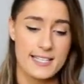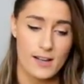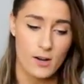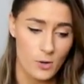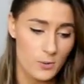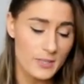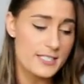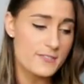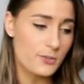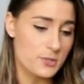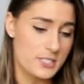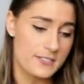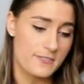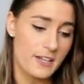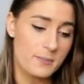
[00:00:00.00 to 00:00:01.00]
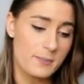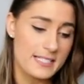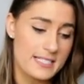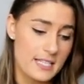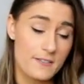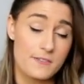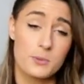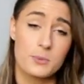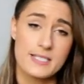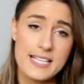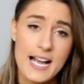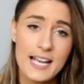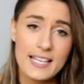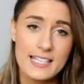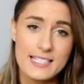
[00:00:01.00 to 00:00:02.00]
I always force fed myself. It was
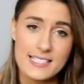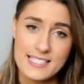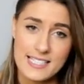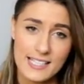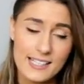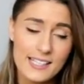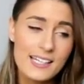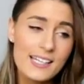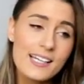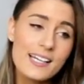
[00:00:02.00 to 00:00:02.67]
not easy.